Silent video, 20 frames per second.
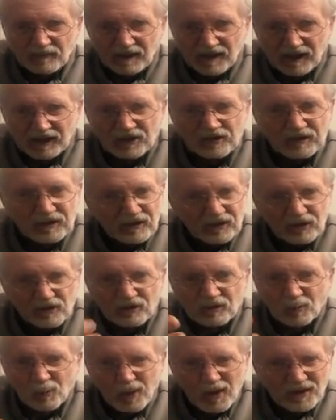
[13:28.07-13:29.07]
and you
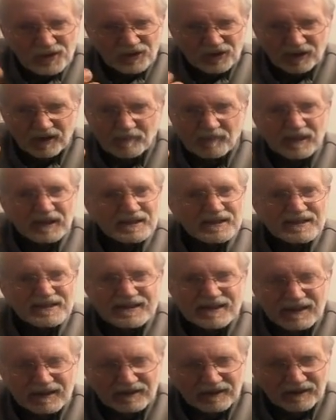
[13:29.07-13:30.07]
can watch it. I mean, it's
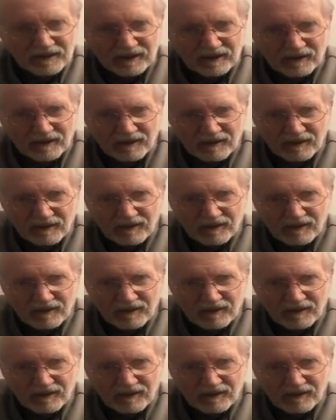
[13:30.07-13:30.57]
sickening.